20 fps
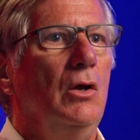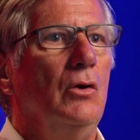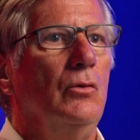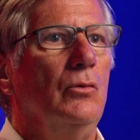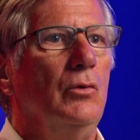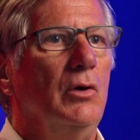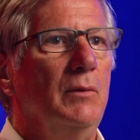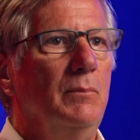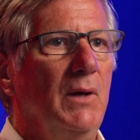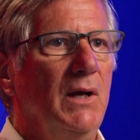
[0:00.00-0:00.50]

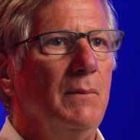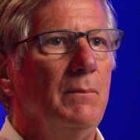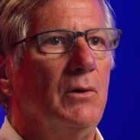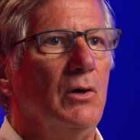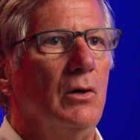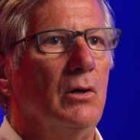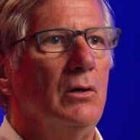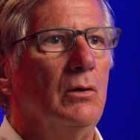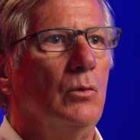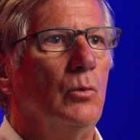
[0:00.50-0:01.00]

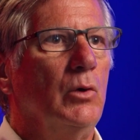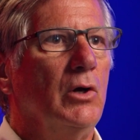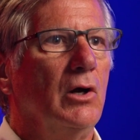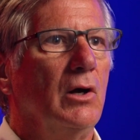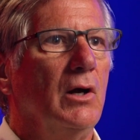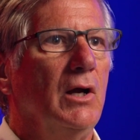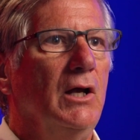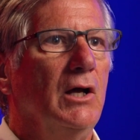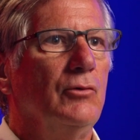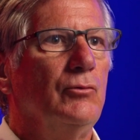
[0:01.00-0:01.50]
Remember, we
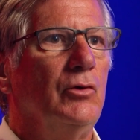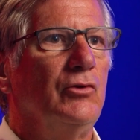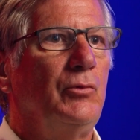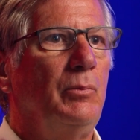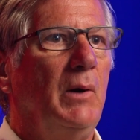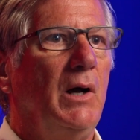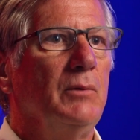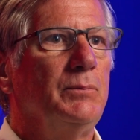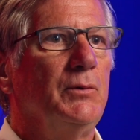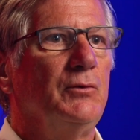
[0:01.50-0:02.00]
are held
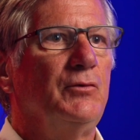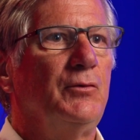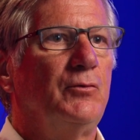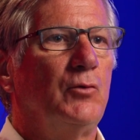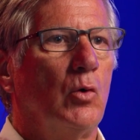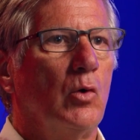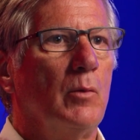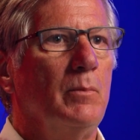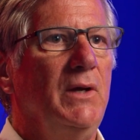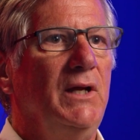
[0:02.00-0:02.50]
responsible
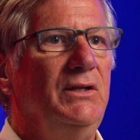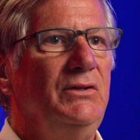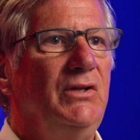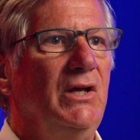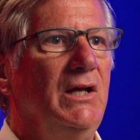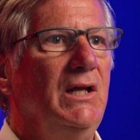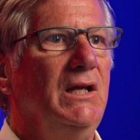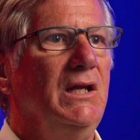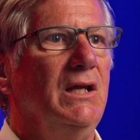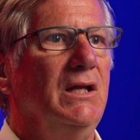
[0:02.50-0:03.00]
for
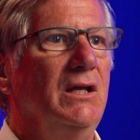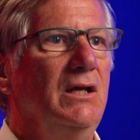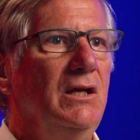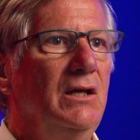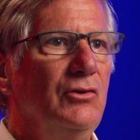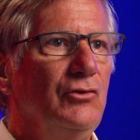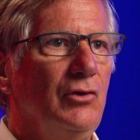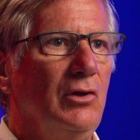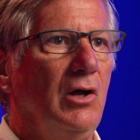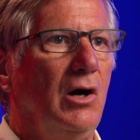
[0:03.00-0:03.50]
maintaining
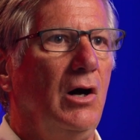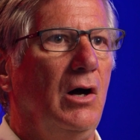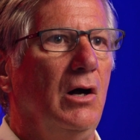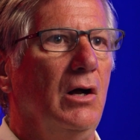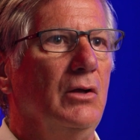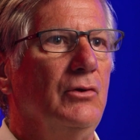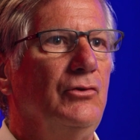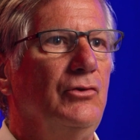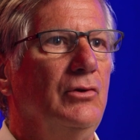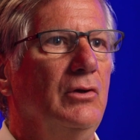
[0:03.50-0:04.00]
His
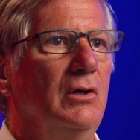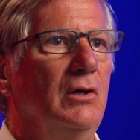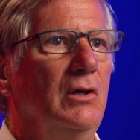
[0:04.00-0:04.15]
laws,